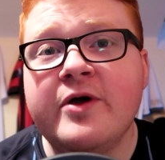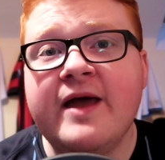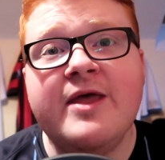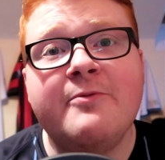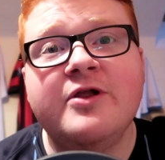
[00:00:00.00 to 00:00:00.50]

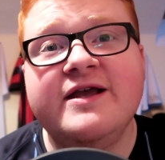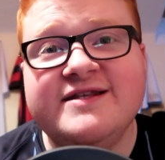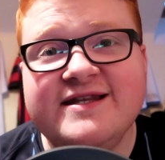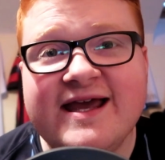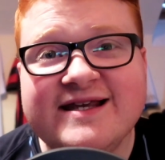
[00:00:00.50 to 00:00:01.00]
game. They're playing
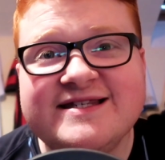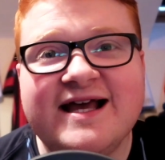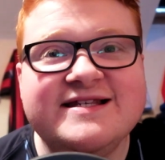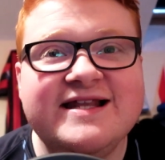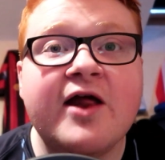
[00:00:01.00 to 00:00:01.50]
today,
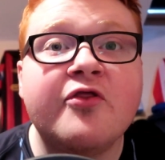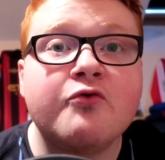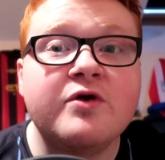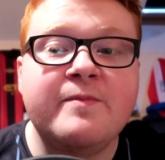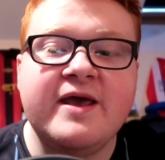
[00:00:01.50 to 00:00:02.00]
Saturday,
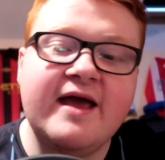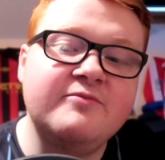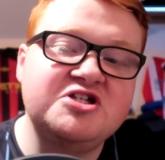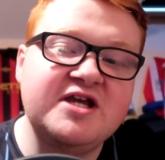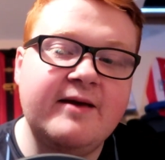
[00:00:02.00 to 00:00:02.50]
3 p.m.
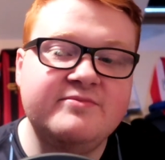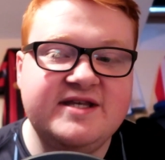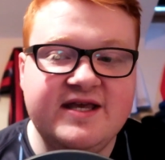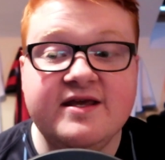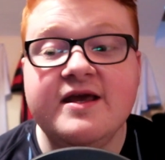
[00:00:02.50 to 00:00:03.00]

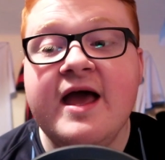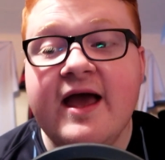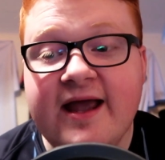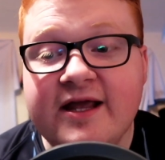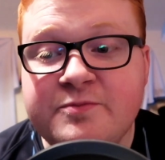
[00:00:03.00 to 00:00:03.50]
GMT
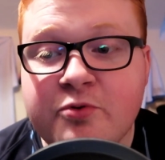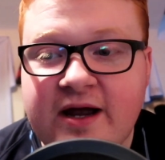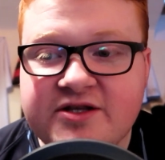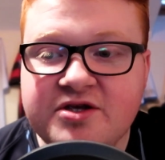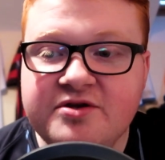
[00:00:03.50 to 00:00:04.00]
against
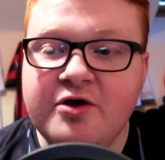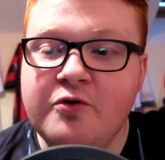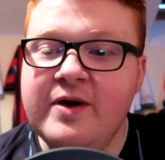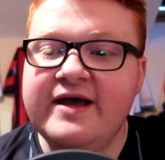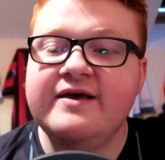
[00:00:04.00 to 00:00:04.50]
Brighton
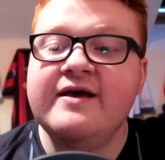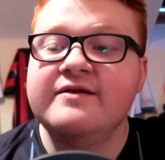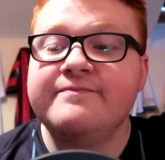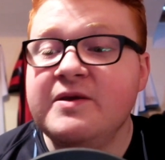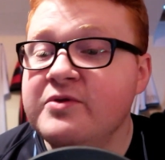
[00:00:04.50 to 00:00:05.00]
away.
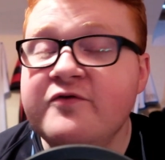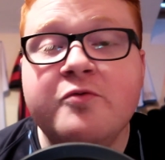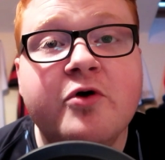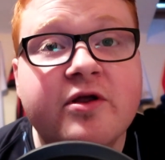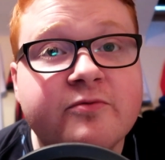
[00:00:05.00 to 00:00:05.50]

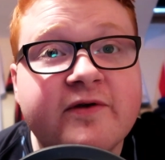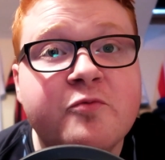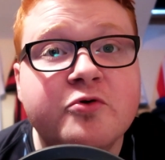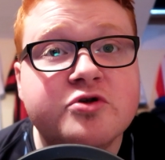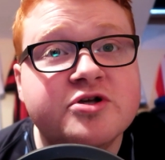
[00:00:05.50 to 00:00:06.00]

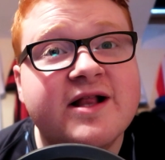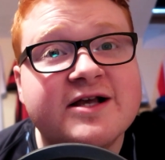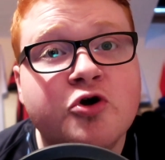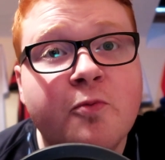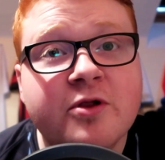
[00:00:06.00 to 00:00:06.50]
Liverpool's lost the
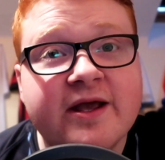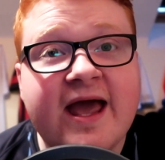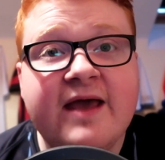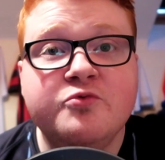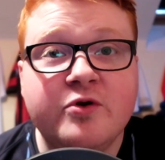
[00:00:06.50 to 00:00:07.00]
last couple of
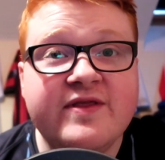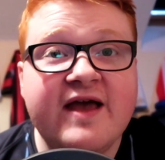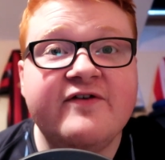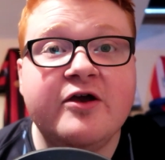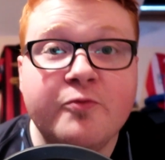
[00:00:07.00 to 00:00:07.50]
games, one in
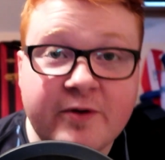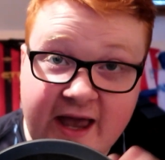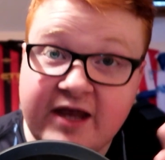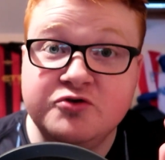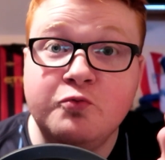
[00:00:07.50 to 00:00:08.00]
the FA Cup
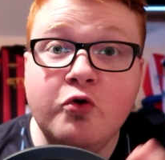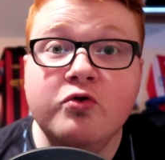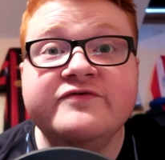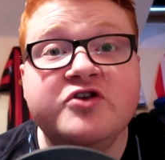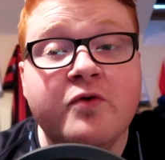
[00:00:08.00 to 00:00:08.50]
against
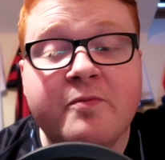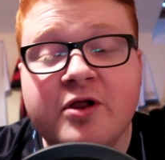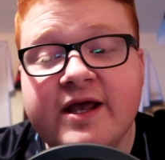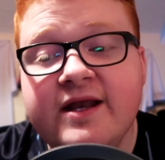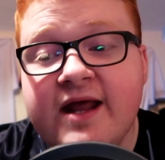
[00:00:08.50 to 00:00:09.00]
Wolves, who were
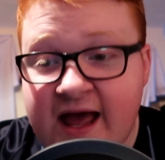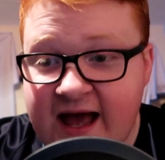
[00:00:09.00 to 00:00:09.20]
playing,